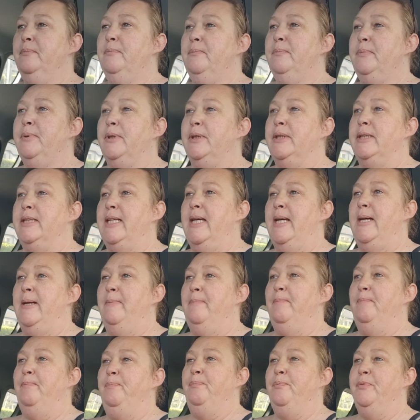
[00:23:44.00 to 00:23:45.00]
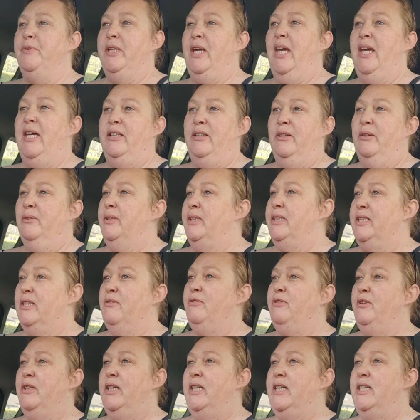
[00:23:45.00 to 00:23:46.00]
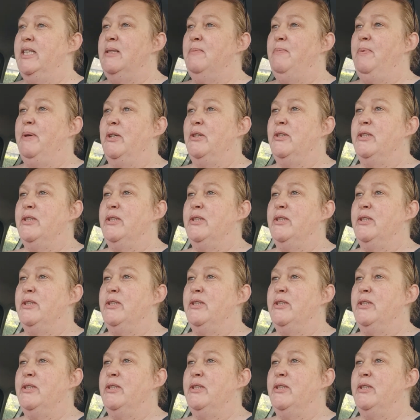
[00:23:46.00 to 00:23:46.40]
But yeah, no, he definitely needs a bigger